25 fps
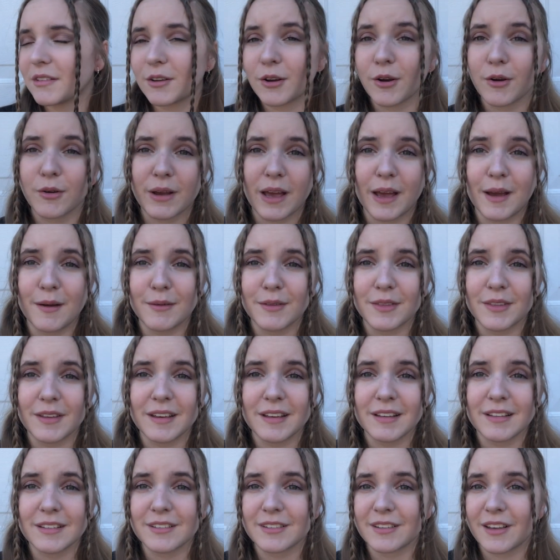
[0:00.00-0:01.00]
They're okay with
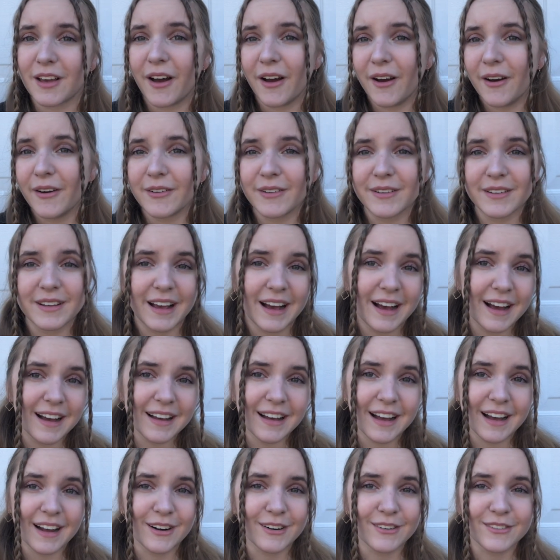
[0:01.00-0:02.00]
it, so yeah,
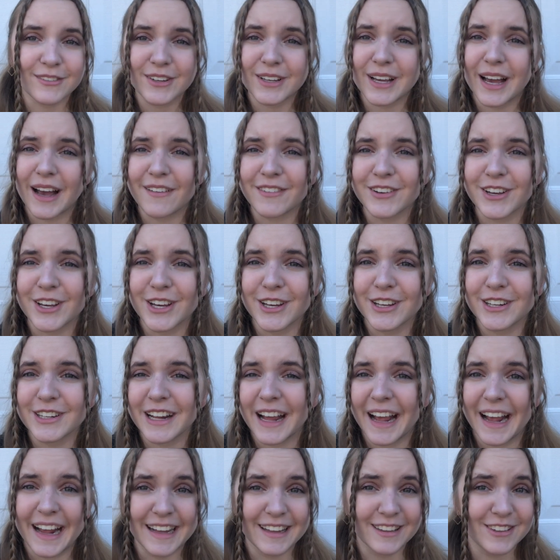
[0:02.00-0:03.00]
I don't really have a good
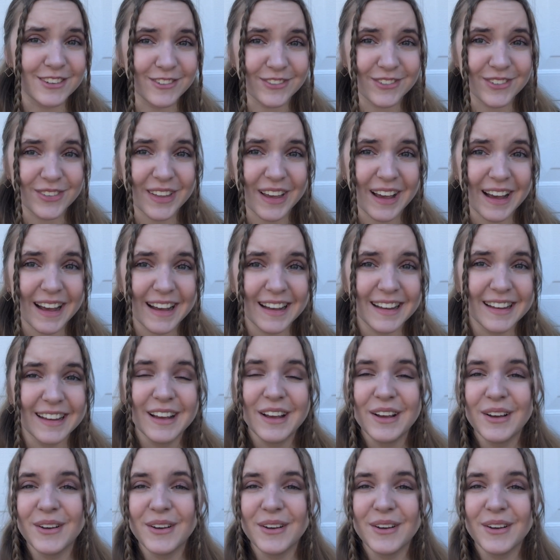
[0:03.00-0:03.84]
answer for that.